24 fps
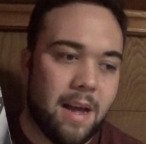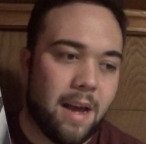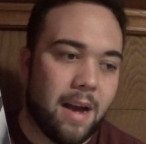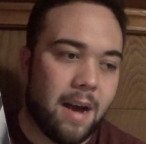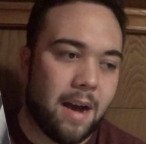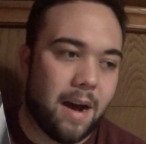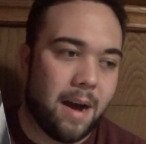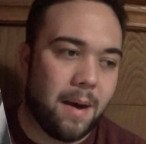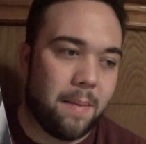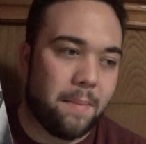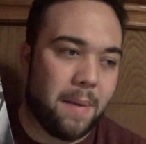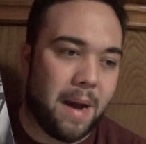
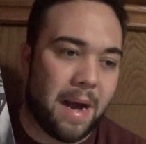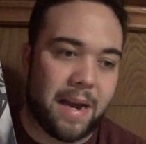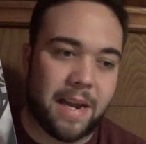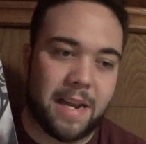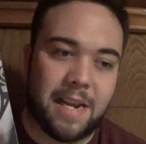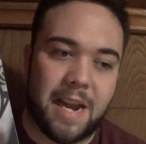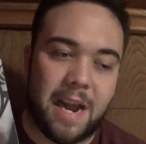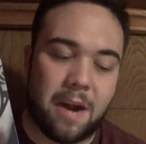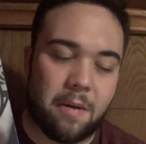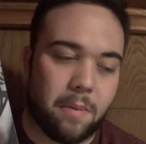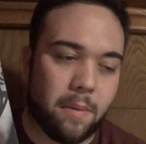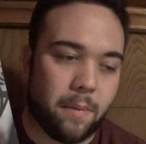I
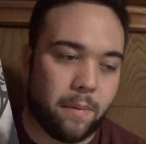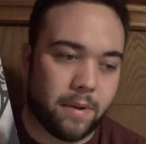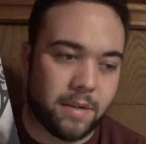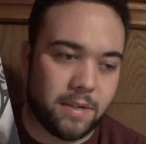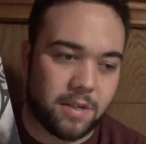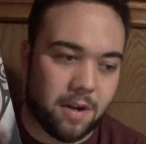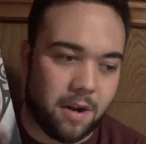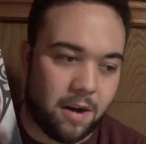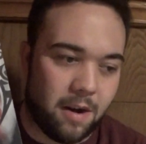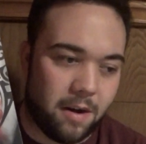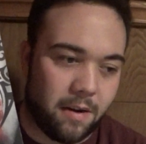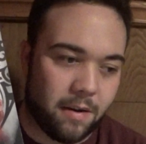cannot remember what it's
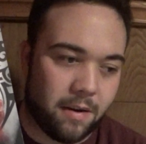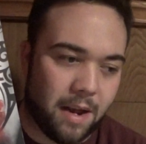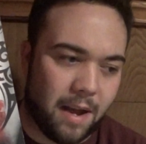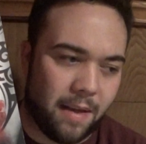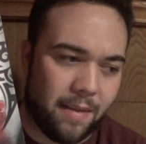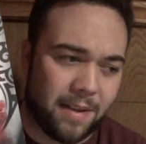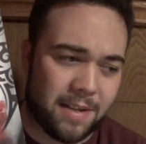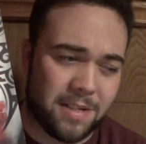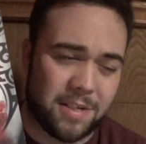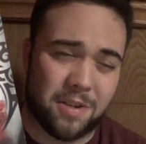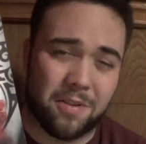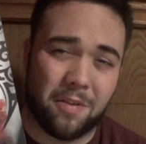called. I
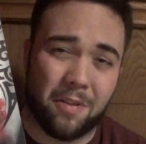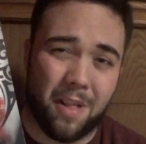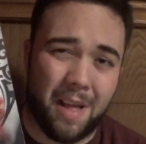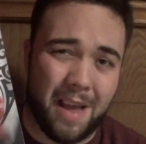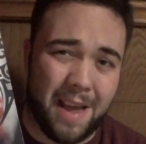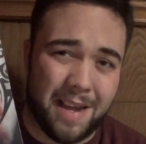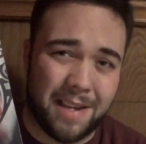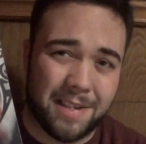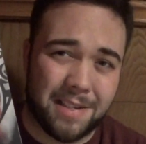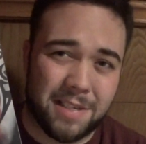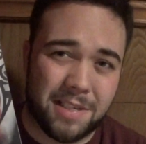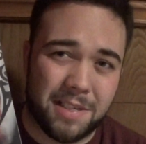think it's
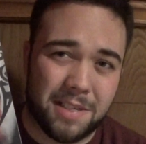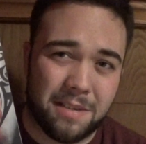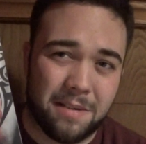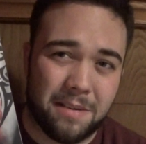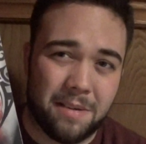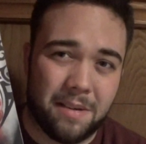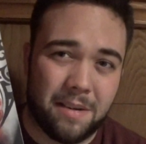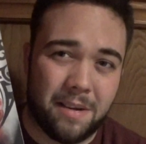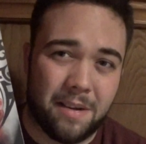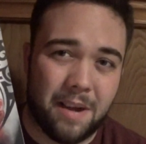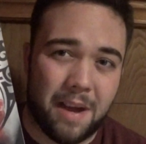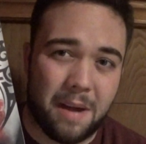Glance.
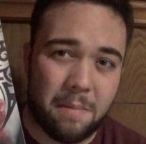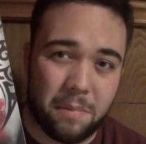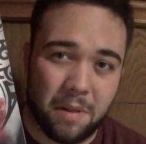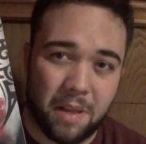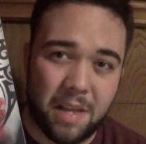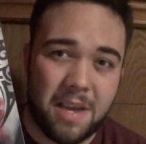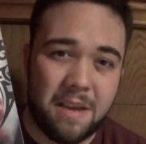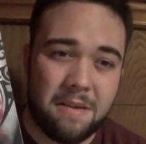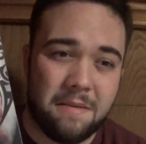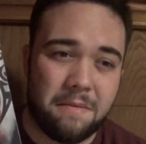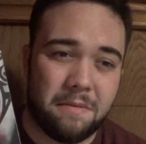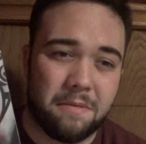I
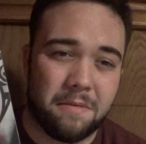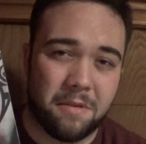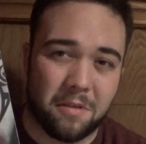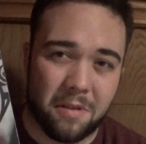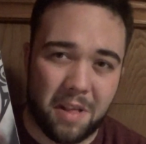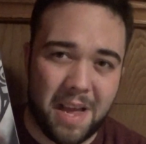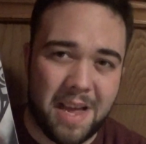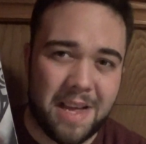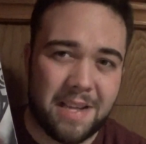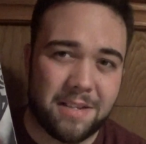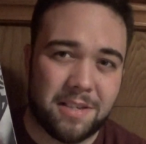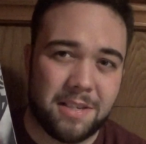believe.
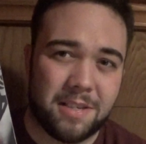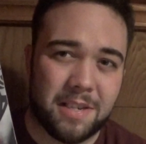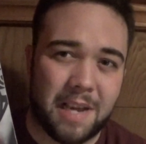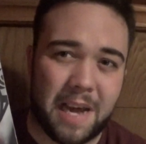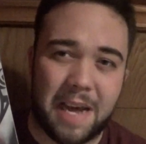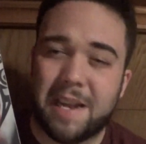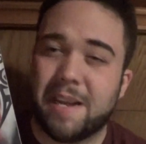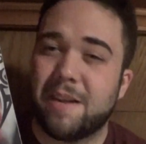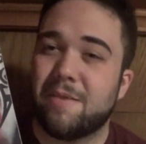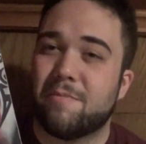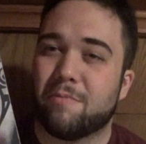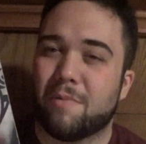Glance? I
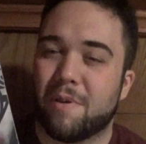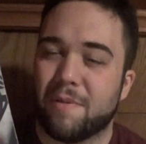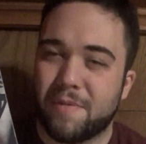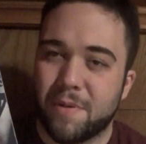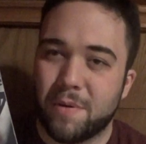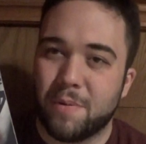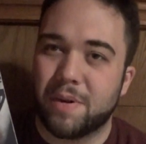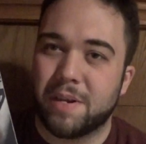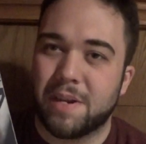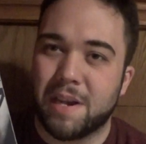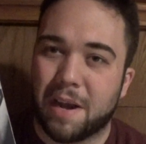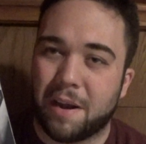didn't
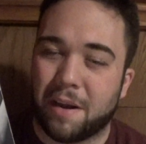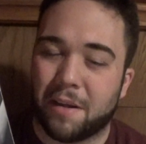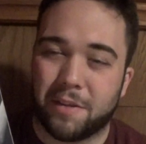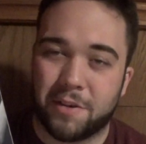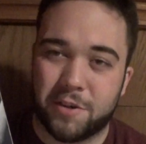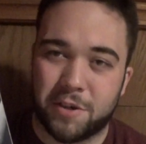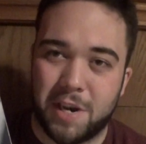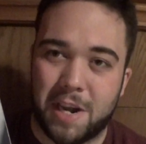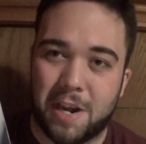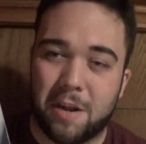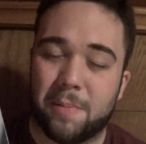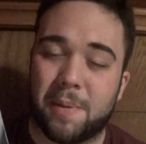review it yet on the
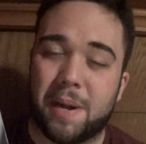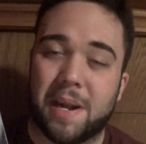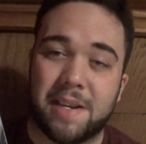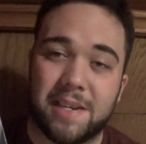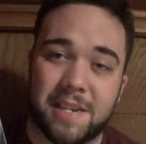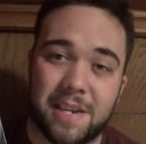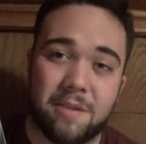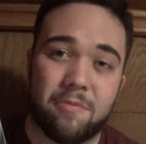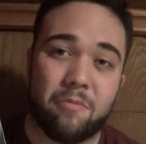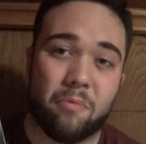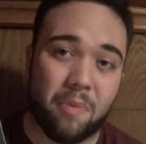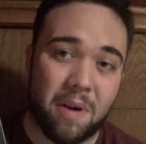channel, but I
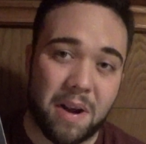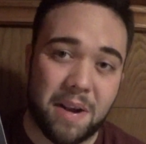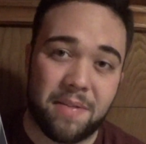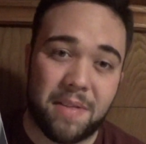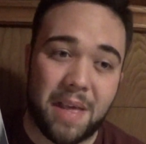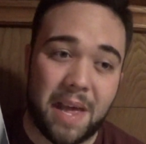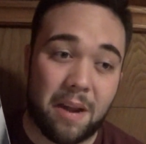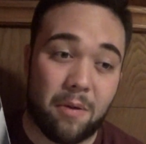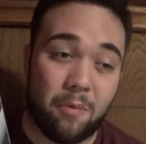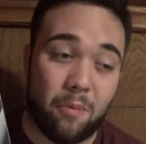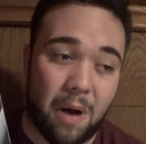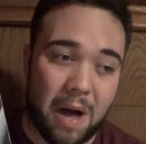did read
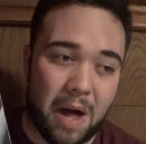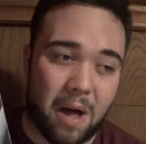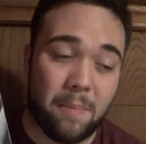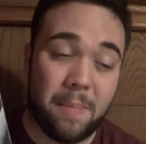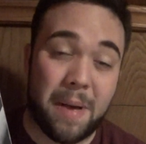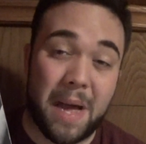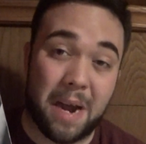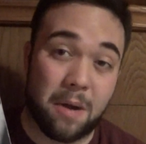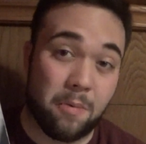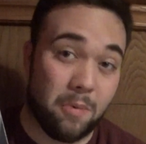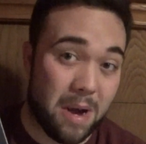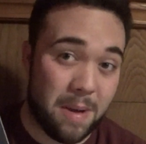that a while
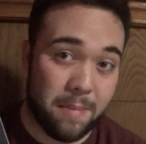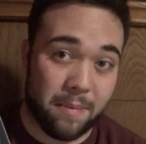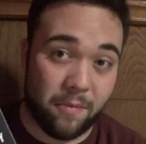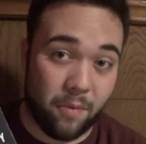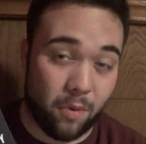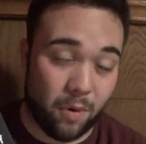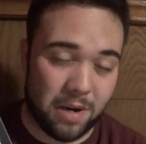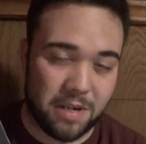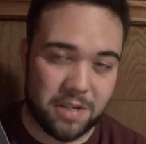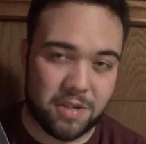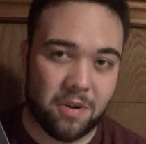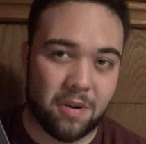back, way
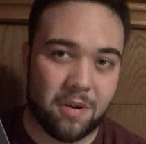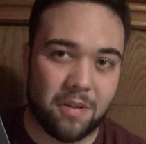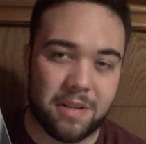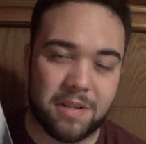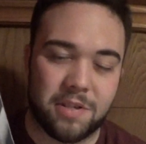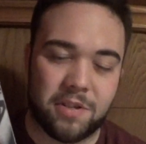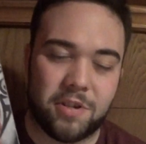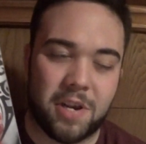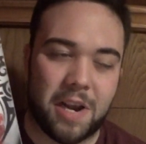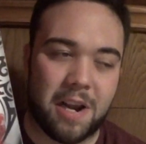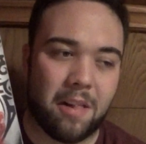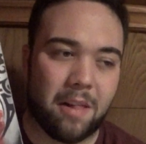before I started
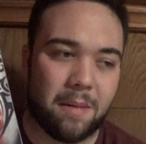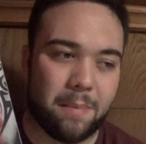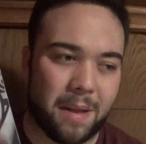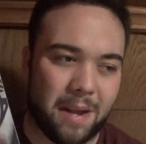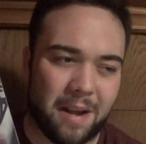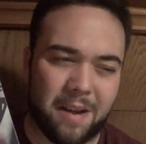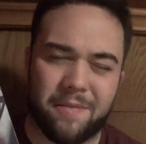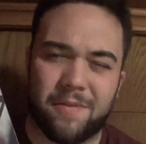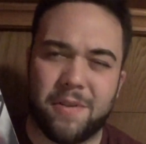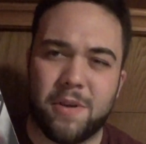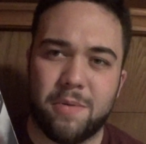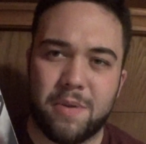this channel, like
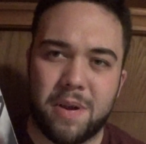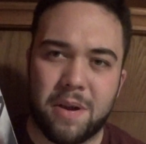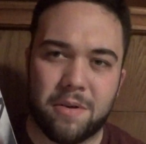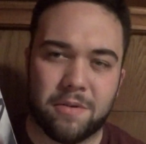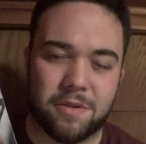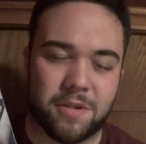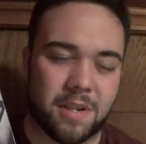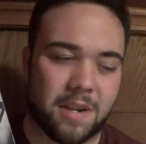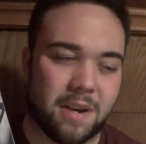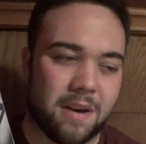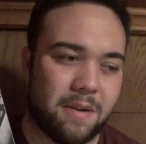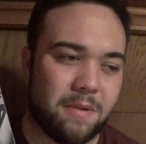a few
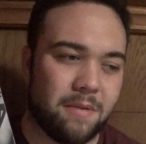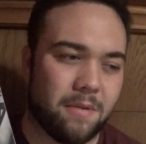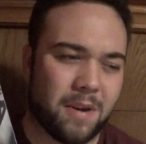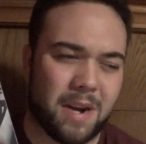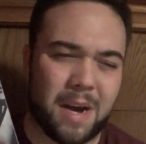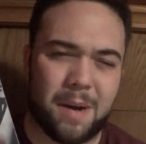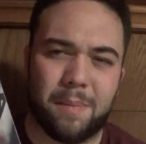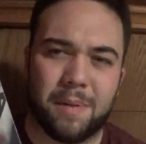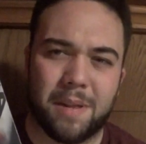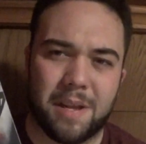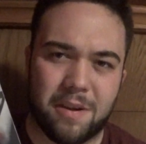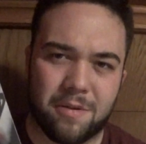years ago, a
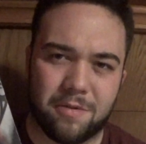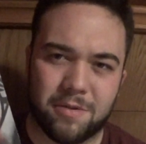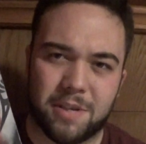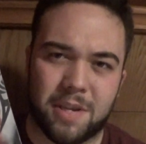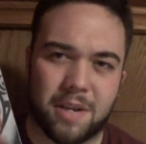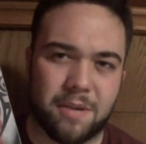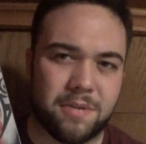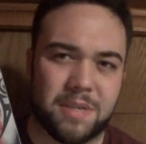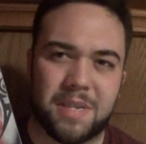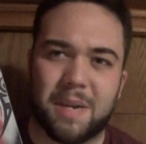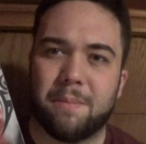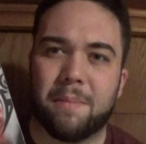couple of years
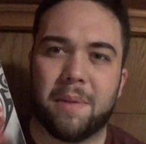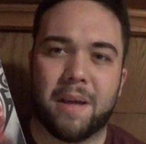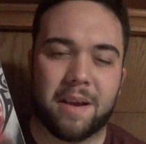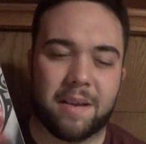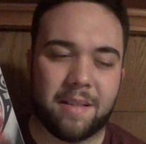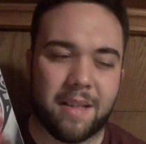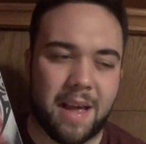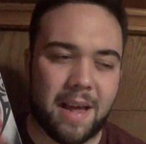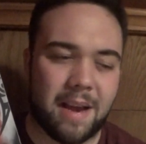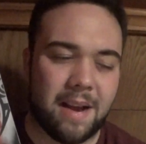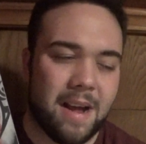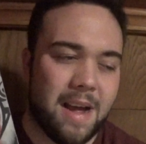ago, something like
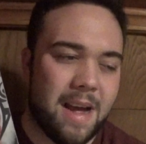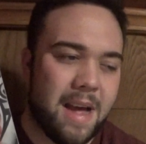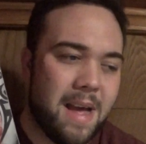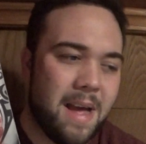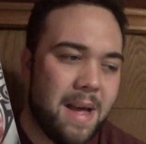that.